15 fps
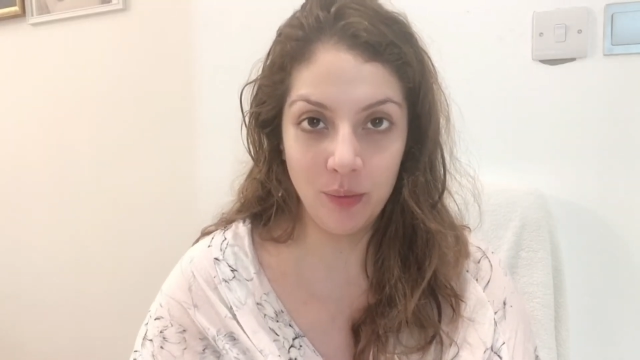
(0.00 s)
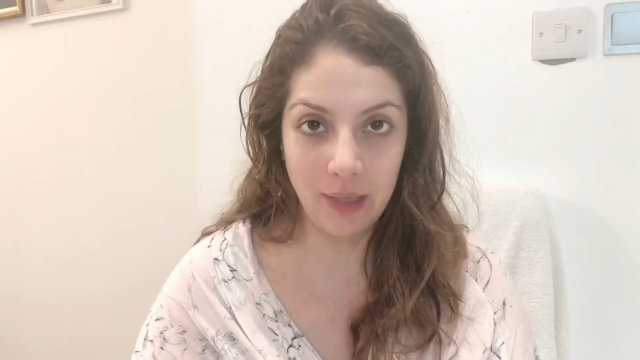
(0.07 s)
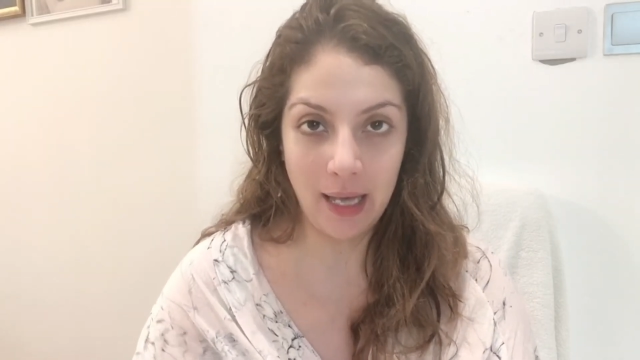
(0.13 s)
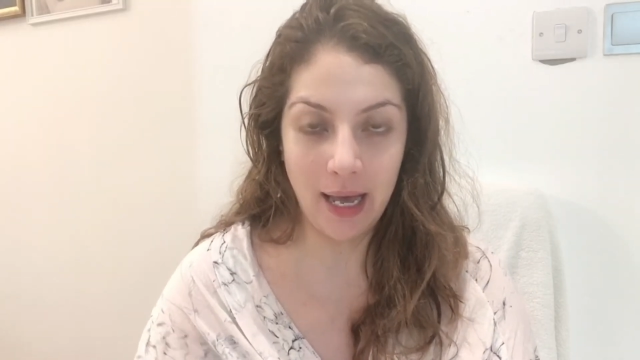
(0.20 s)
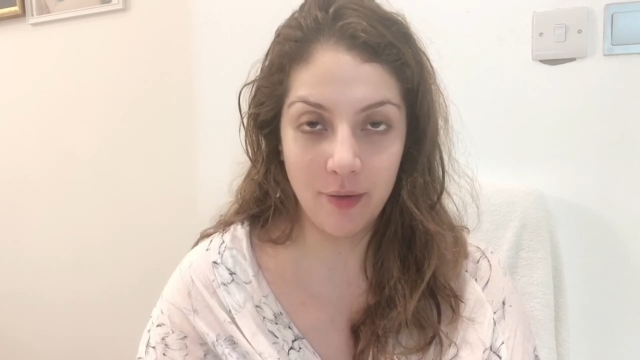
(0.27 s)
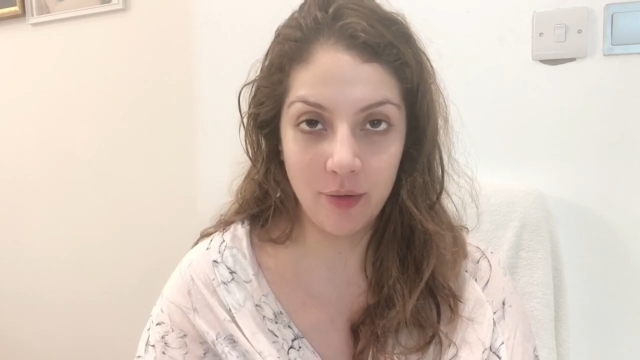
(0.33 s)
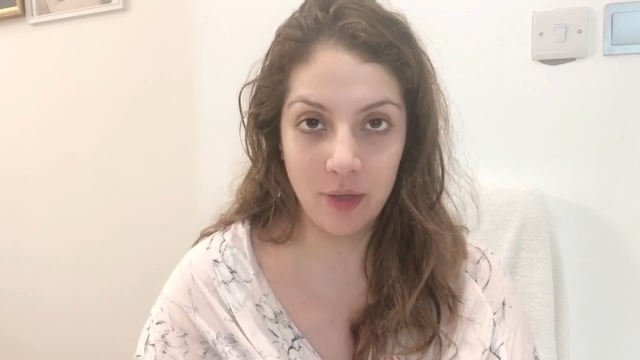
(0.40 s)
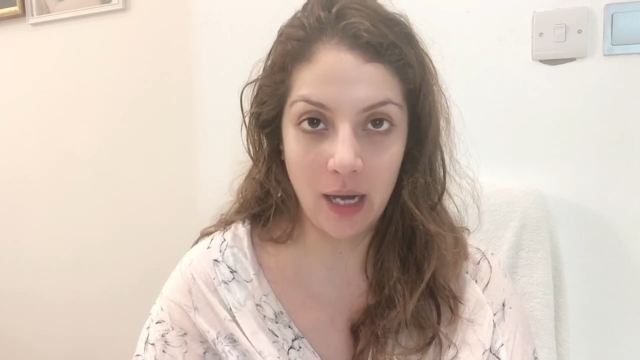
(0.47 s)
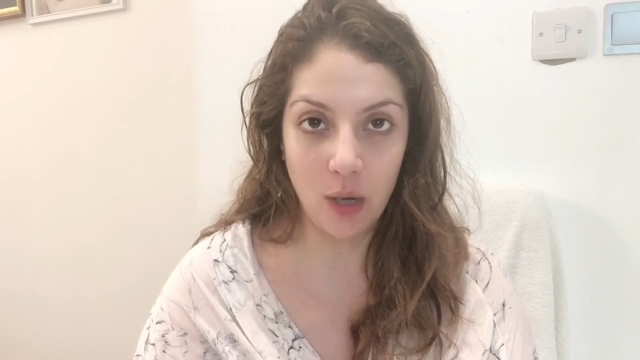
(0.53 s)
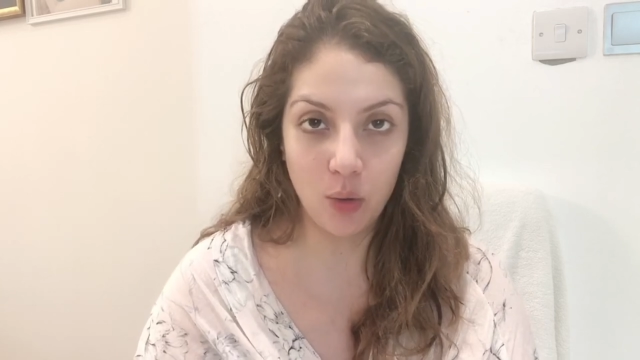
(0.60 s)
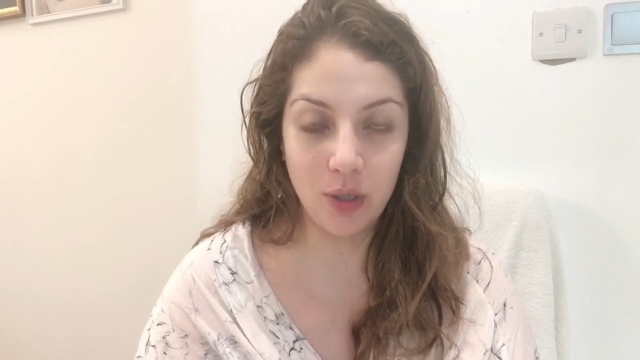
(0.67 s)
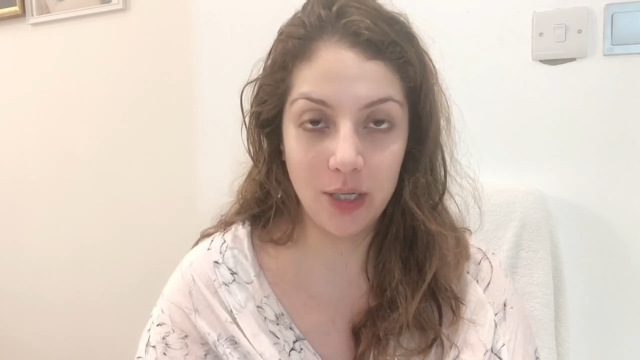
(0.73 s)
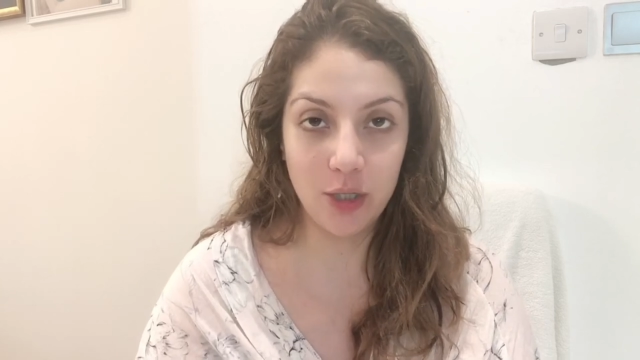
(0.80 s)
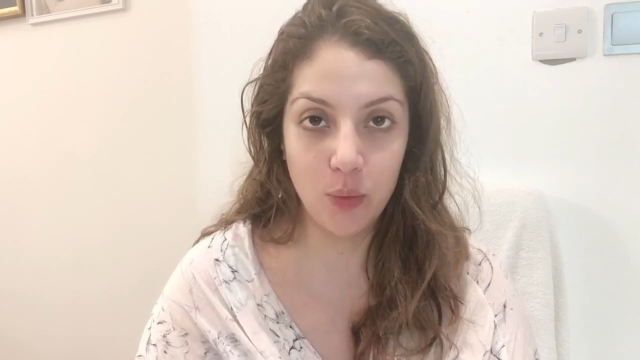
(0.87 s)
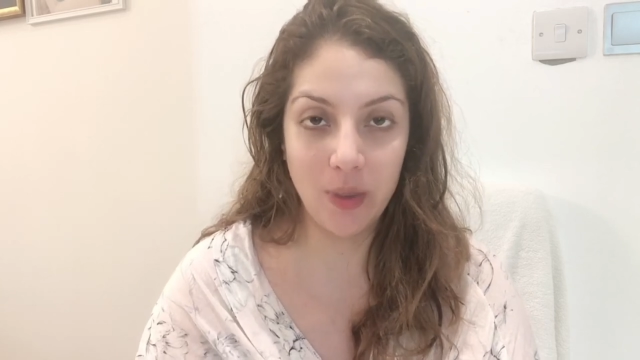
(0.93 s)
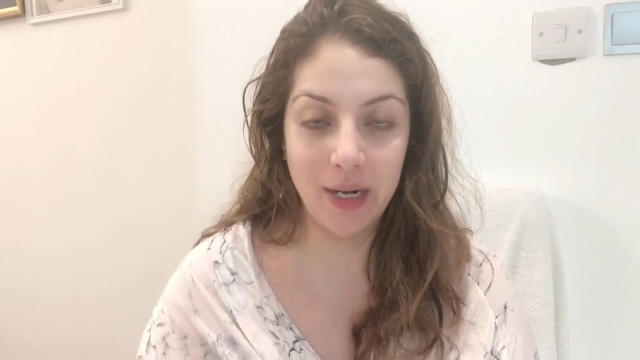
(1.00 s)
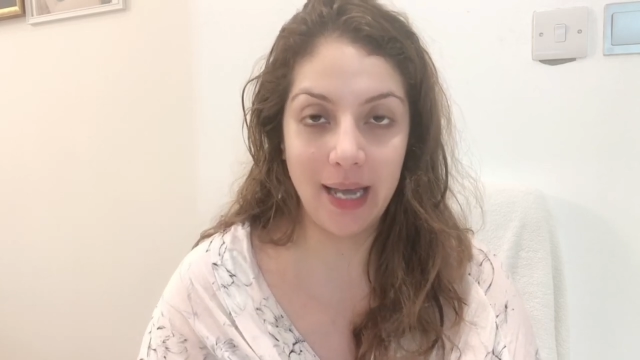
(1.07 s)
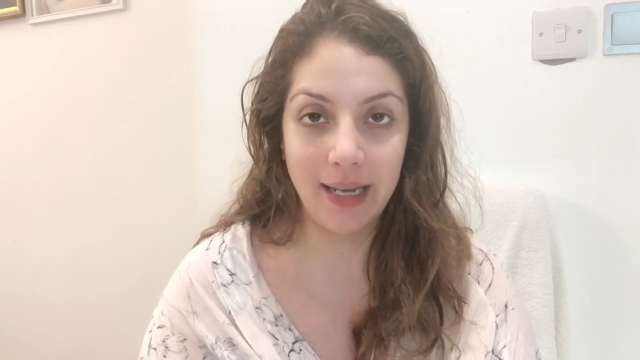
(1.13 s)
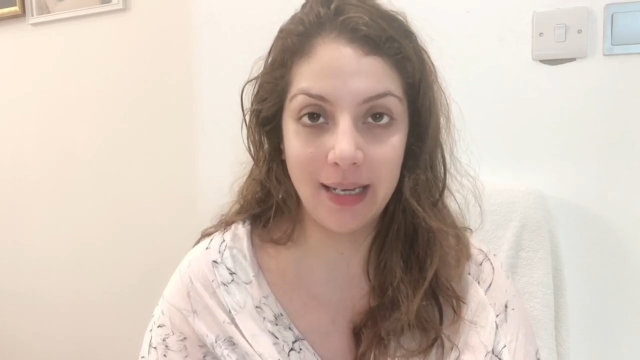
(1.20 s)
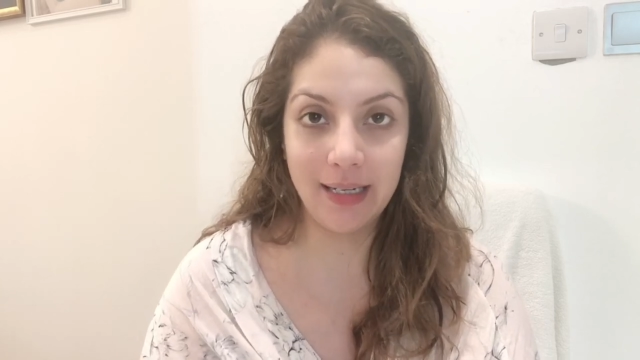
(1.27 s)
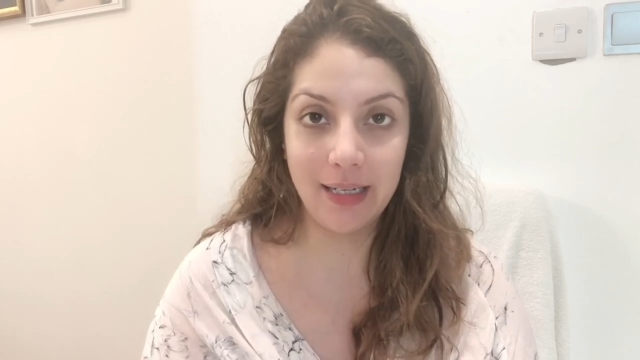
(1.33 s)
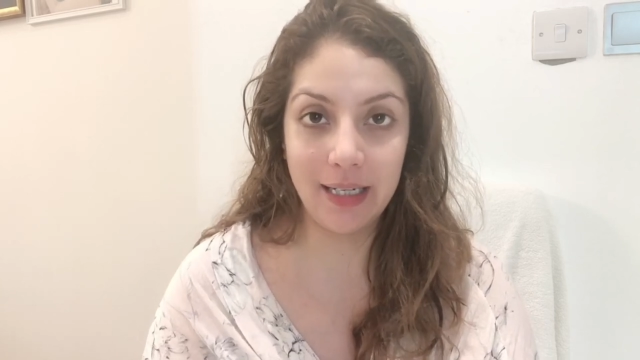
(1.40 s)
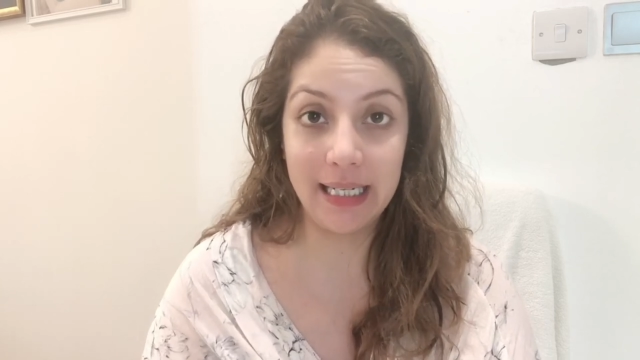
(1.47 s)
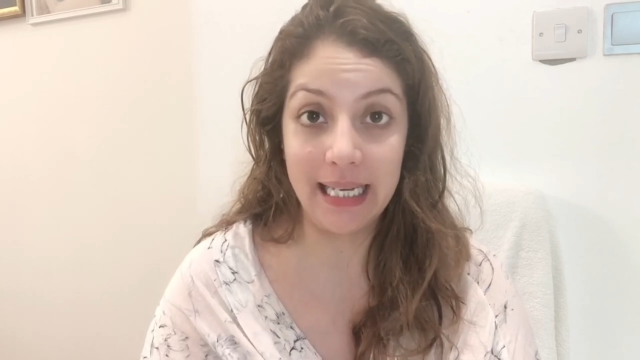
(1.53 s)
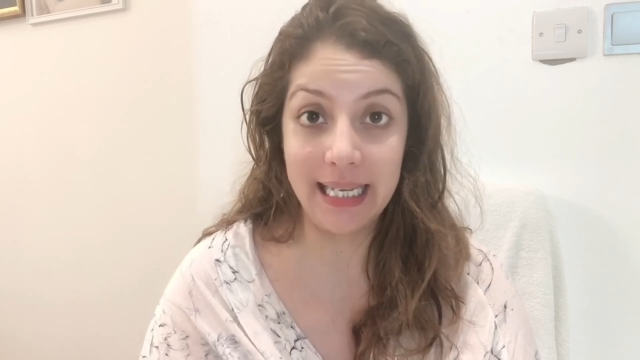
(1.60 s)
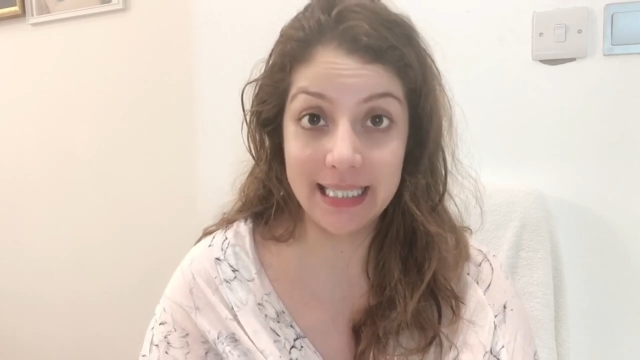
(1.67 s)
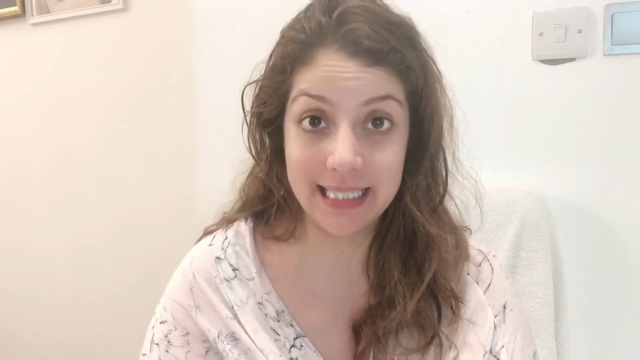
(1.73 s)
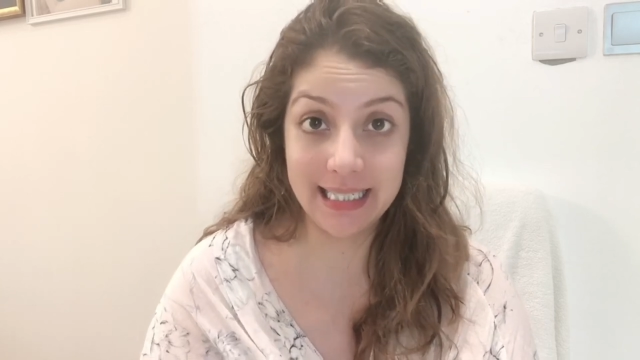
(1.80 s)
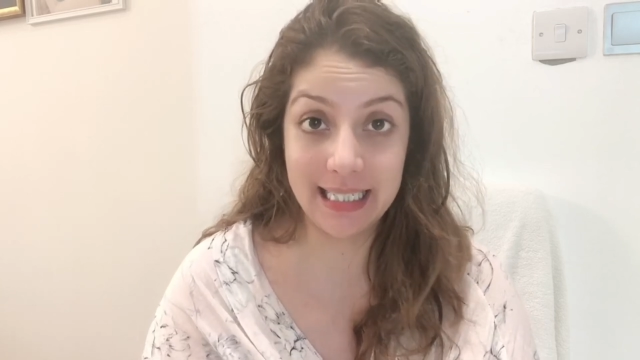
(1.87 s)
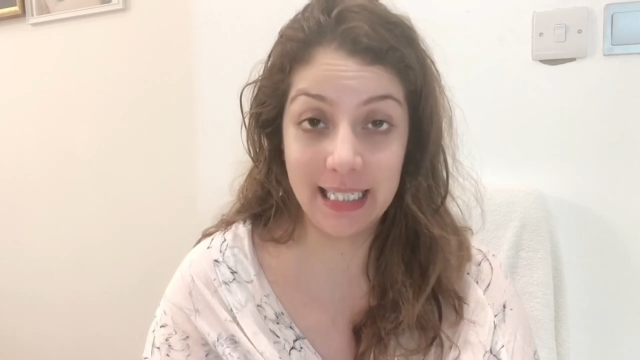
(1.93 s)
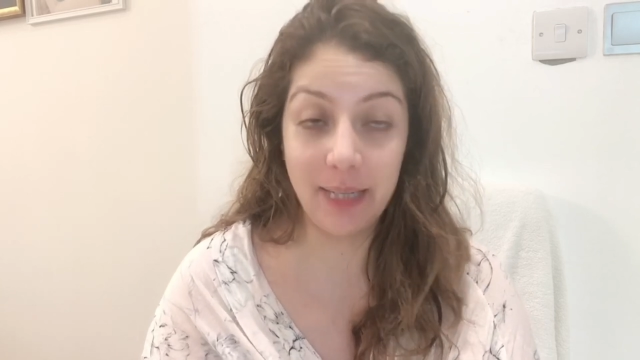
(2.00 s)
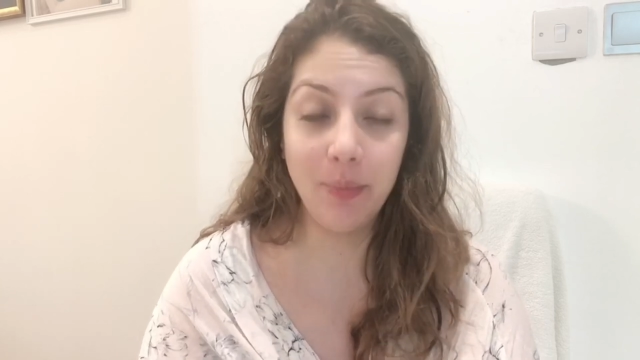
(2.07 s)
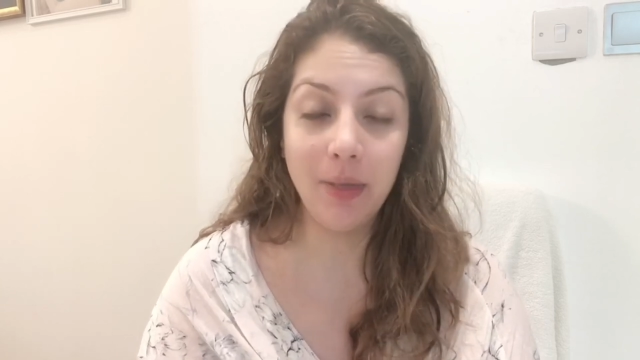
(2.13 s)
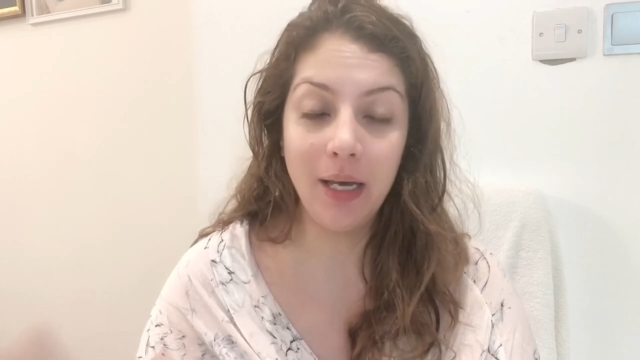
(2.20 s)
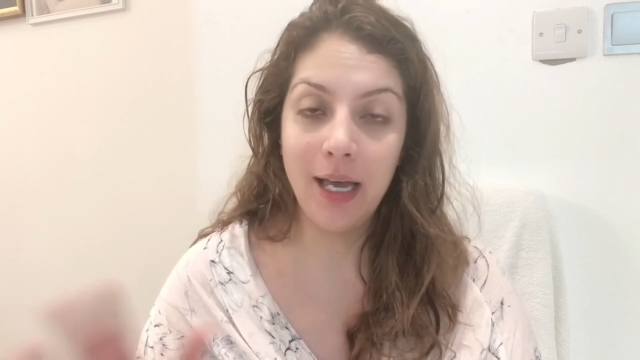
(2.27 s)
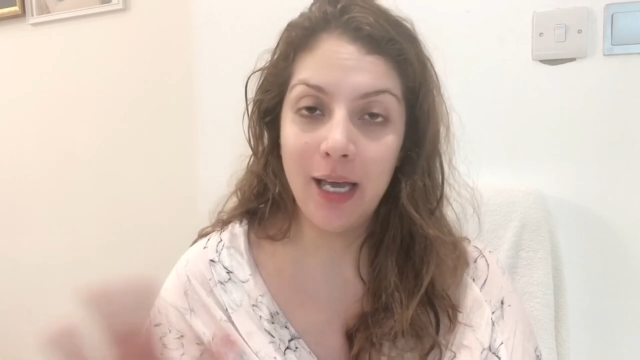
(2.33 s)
have an outlet where I can create steam.